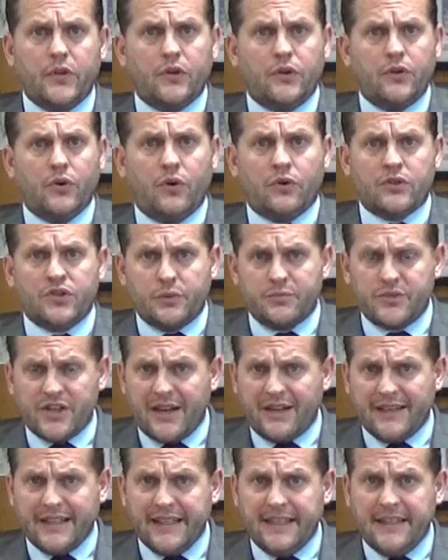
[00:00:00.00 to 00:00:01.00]
your
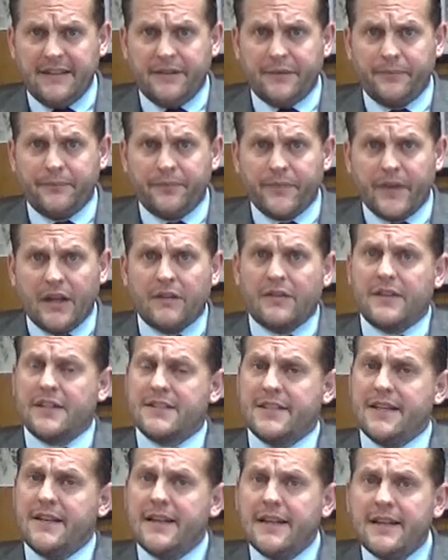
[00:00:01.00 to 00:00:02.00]
subject lead, the
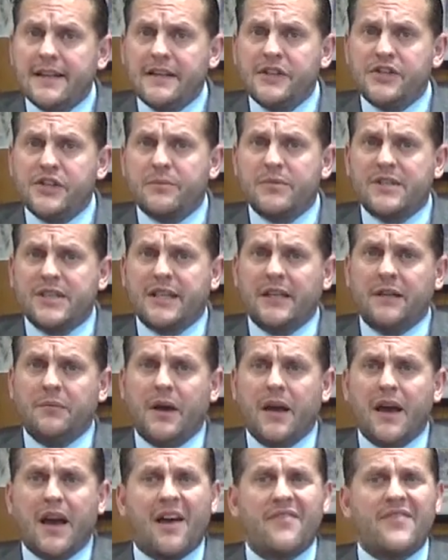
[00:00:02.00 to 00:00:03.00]
senior leadership
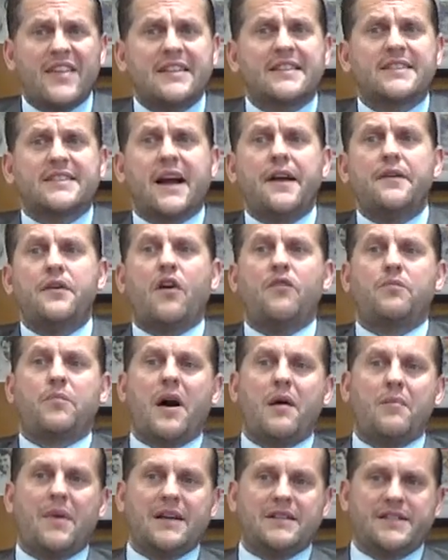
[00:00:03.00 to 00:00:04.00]
team, and then signed off
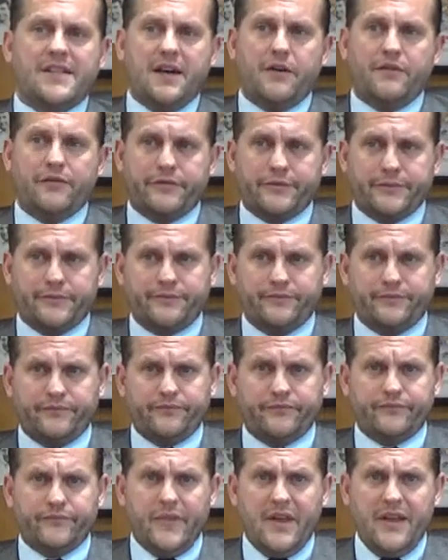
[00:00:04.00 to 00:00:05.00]
by myself.
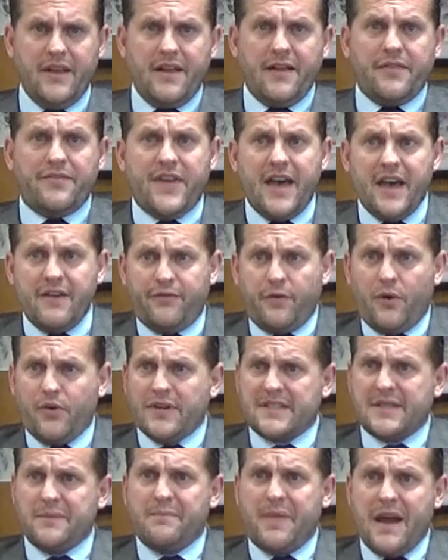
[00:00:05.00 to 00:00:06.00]
Therefore,
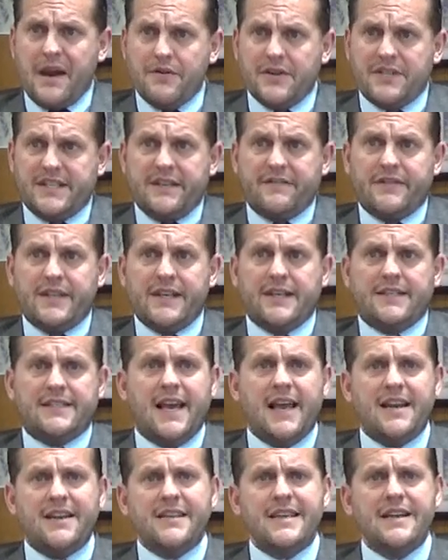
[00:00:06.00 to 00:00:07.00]
it's imperative Year
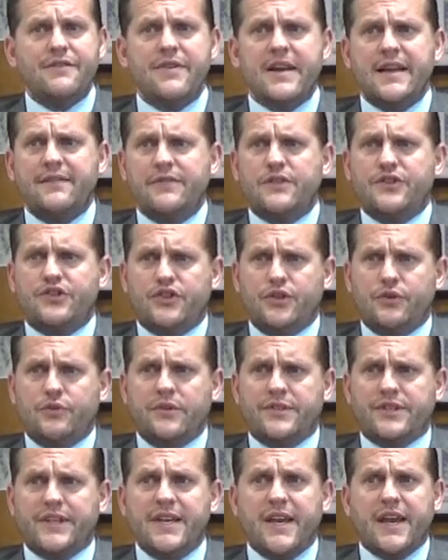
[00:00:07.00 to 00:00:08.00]
10 and Year 11
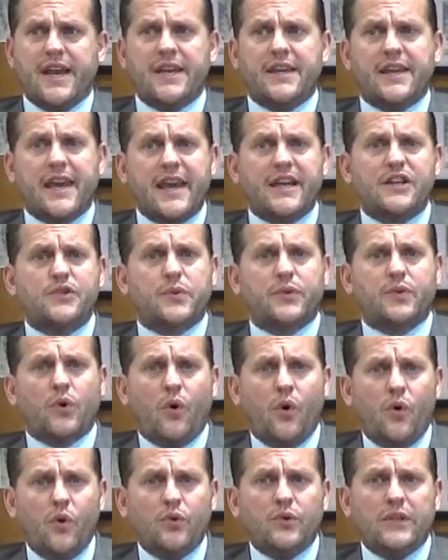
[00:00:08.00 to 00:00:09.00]
students engage with
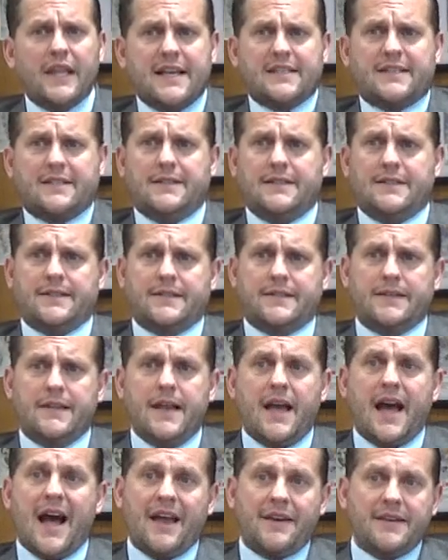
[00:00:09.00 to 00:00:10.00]
all lessons
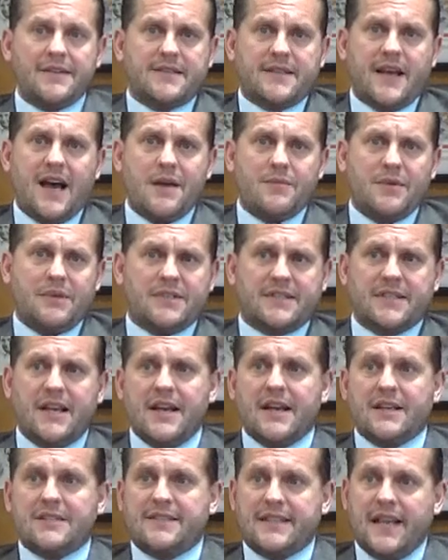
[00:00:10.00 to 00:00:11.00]
and assignments
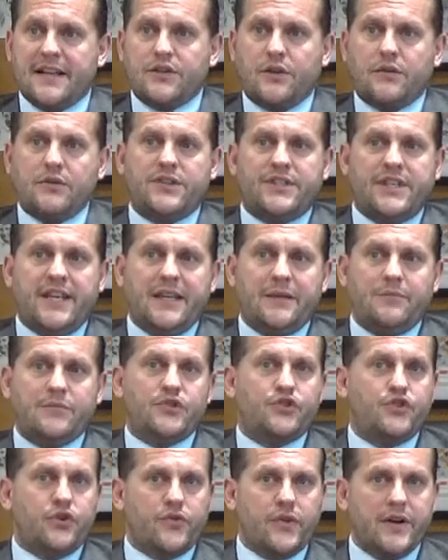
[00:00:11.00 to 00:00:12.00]
set on
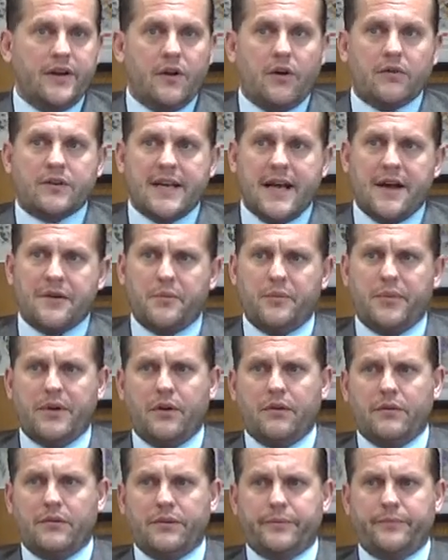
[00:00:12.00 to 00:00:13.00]
Teams during lockdown and
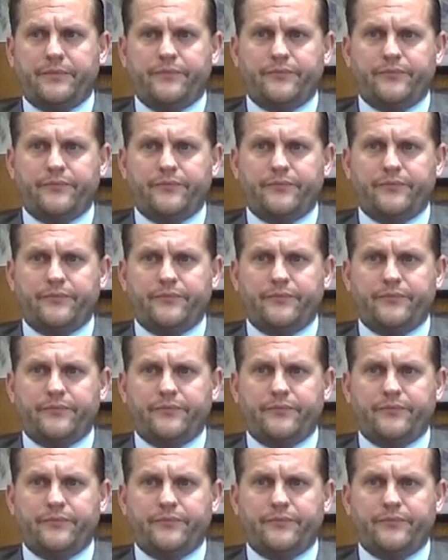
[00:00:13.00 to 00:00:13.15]
beyond.